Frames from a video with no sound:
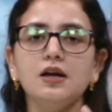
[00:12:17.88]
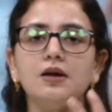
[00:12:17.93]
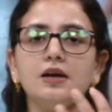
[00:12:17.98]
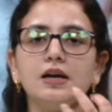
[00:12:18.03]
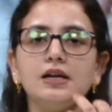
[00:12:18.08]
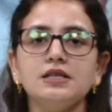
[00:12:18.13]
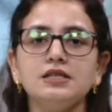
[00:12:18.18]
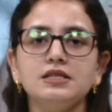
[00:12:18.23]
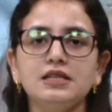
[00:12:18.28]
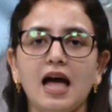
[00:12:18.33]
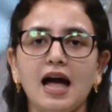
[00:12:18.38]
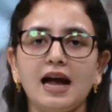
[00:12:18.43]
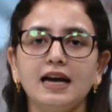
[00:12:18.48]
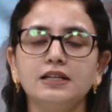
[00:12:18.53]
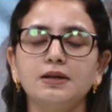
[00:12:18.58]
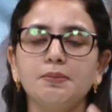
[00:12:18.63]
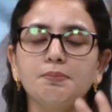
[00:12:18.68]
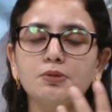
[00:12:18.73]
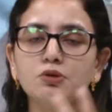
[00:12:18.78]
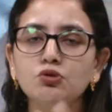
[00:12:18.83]
inside,
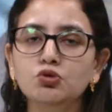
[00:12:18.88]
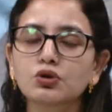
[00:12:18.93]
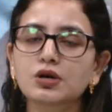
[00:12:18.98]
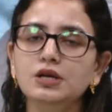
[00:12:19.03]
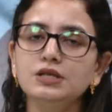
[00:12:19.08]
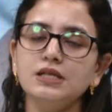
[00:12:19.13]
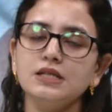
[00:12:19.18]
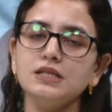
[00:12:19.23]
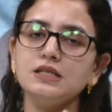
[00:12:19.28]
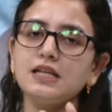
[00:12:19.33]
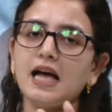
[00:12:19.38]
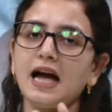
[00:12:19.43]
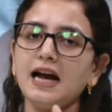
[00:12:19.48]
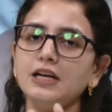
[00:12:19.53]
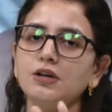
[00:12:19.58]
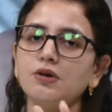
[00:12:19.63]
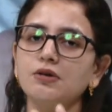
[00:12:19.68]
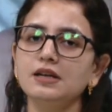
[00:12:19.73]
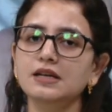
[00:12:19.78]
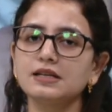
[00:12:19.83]
the mucus inside
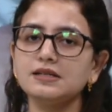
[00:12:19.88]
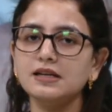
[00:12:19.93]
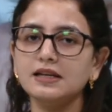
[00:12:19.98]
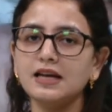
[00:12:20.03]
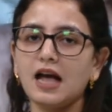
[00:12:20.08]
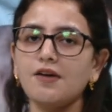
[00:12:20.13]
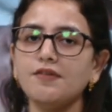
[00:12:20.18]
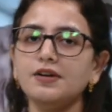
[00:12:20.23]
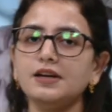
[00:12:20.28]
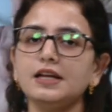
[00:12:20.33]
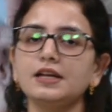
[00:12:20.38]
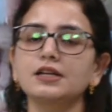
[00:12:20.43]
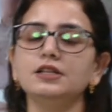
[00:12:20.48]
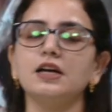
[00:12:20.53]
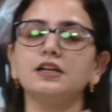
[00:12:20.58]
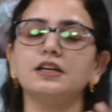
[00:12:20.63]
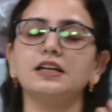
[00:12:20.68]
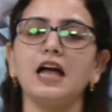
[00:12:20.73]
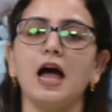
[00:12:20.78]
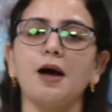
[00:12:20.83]
your nasal cavity
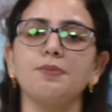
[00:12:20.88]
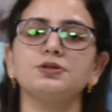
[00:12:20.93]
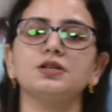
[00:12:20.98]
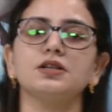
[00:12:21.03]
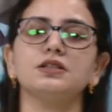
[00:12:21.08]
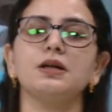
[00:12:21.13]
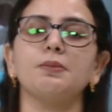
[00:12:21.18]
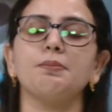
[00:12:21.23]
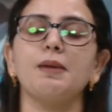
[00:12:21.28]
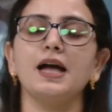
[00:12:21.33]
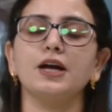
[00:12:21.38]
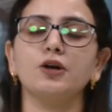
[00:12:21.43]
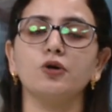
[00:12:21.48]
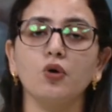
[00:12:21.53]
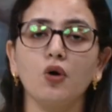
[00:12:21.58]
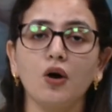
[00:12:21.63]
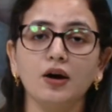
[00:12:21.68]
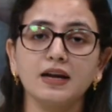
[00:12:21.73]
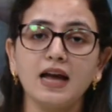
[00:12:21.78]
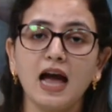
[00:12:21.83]
that captures the
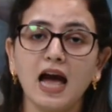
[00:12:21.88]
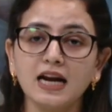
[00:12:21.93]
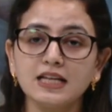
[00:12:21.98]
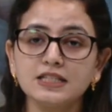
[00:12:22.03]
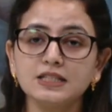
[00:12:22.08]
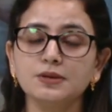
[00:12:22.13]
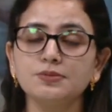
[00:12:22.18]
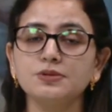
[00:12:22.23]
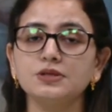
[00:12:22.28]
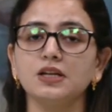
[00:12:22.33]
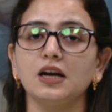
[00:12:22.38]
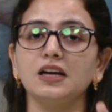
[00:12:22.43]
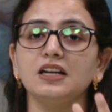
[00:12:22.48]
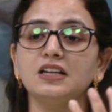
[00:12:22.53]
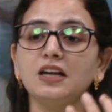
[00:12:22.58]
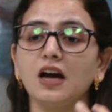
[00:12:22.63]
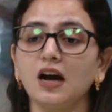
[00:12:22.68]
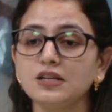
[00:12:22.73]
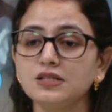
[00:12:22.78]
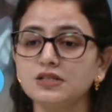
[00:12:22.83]
microorganisms, the
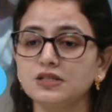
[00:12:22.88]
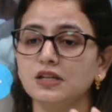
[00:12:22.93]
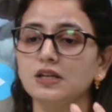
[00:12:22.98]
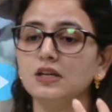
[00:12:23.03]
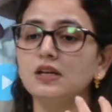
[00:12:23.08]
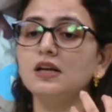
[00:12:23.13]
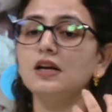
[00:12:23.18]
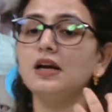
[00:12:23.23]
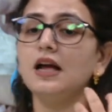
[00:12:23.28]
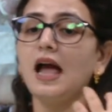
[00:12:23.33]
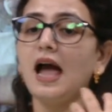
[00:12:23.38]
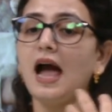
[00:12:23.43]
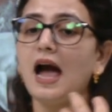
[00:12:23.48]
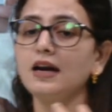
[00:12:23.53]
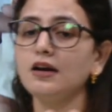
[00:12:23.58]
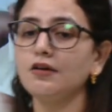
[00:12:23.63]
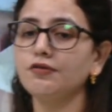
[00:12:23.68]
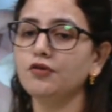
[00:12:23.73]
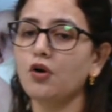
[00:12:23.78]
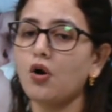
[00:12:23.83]
dust,
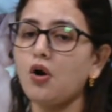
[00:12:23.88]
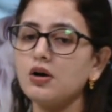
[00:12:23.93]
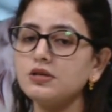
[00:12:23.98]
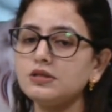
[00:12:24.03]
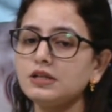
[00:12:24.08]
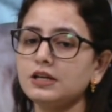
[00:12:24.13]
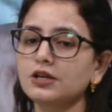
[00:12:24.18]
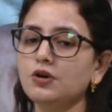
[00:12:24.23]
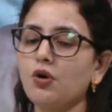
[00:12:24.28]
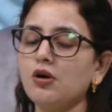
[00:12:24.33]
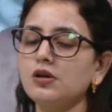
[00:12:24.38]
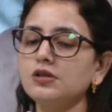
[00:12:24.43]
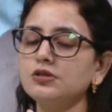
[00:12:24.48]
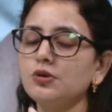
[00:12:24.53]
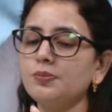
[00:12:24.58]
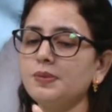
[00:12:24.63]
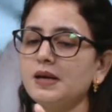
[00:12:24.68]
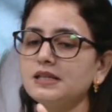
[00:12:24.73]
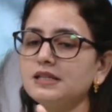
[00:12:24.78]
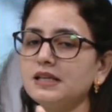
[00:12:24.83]
and of course it also
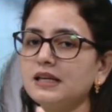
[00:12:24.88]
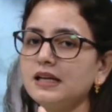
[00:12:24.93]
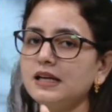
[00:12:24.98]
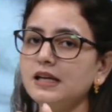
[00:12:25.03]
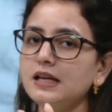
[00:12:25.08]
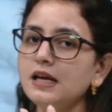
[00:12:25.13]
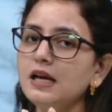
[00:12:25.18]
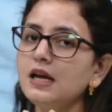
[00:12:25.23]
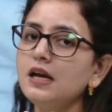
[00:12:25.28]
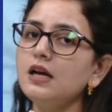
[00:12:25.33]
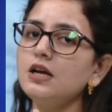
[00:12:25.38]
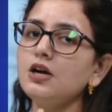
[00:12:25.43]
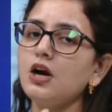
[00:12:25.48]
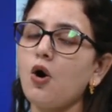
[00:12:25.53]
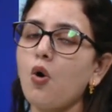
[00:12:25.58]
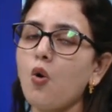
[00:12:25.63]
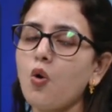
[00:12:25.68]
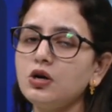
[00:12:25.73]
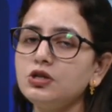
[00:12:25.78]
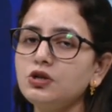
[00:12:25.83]
basically
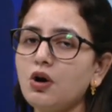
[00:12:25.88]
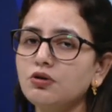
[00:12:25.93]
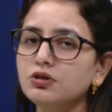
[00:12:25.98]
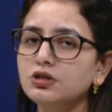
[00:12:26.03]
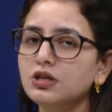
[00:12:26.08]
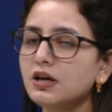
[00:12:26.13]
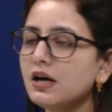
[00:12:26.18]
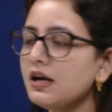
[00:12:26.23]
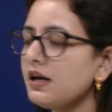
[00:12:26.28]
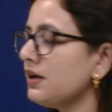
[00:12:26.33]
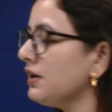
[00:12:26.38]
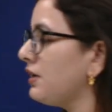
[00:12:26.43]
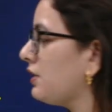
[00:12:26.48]
holds on the